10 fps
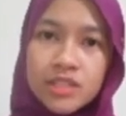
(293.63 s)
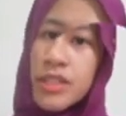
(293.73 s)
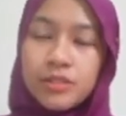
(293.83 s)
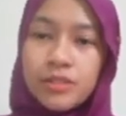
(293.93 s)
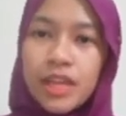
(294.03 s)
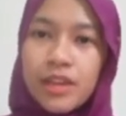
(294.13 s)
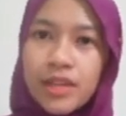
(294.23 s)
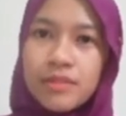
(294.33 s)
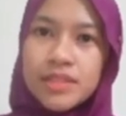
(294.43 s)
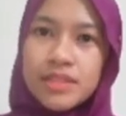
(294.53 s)
A good
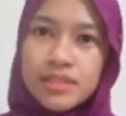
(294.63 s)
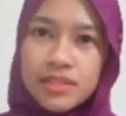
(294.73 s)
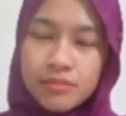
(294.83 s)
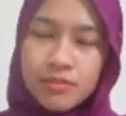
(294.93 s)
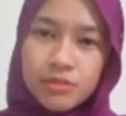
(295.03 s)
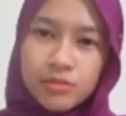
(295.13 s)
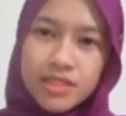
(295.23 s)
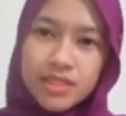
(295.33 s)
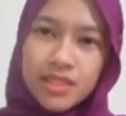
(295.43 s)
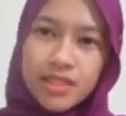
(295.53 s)
FM system
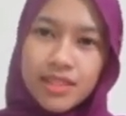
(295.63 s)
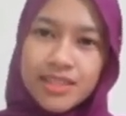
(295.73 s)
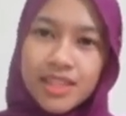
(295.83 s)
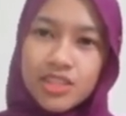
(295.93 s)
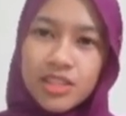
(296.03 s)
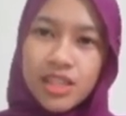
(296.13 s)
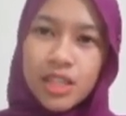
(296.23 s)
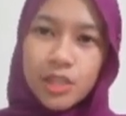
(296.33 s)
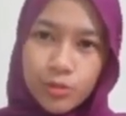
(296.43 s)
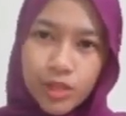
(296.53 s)
which is actually
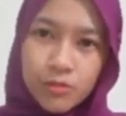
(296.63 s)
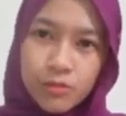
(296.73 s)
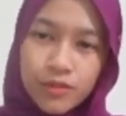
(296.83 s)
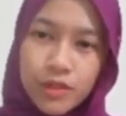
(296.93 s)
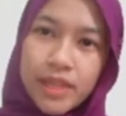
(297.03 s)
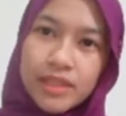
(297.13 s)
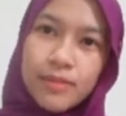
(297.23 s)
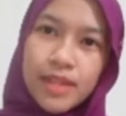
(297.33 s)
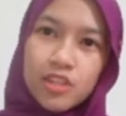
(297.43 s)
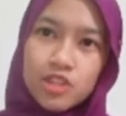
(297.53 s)
equipped with a better
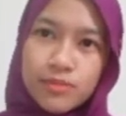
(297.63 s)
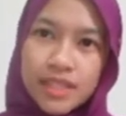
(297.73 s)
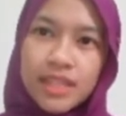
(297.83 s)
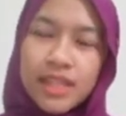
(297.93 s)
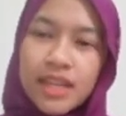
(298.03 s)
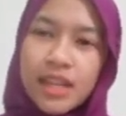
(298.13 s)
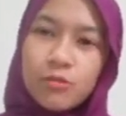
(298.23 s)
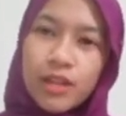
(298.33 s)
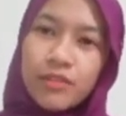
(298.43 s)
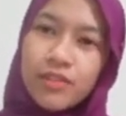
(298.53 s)
management
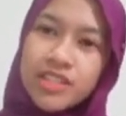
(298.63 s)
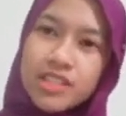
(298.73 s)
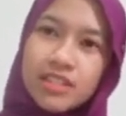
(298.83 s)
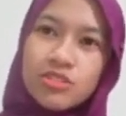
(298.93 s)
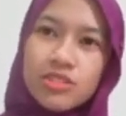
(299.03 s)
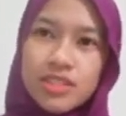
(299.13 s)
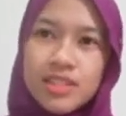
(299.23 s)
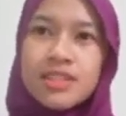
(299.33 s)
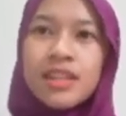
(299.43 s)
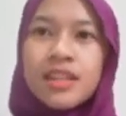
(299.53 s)
and well functioning
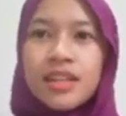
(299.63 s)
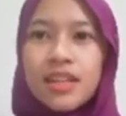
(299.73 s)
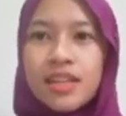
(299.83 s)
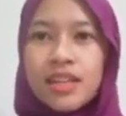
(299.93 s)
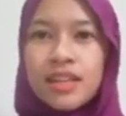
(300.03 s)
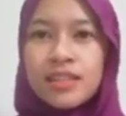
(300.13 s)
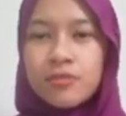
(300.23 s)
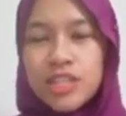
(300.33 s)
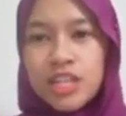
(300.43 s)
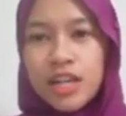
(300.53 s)
resources,
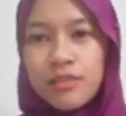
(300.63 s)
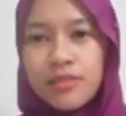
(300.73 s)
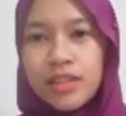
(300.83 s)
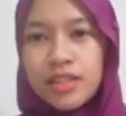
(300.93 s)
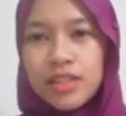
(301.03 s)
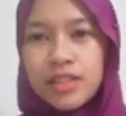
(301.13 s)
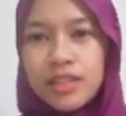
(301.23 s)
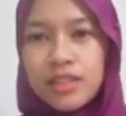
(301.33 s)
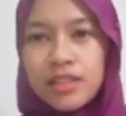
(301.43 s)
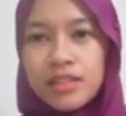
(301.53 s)
which covered
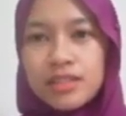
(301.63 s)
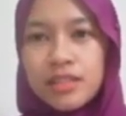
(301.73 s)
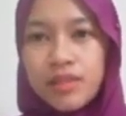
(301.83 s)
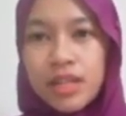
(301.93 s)
several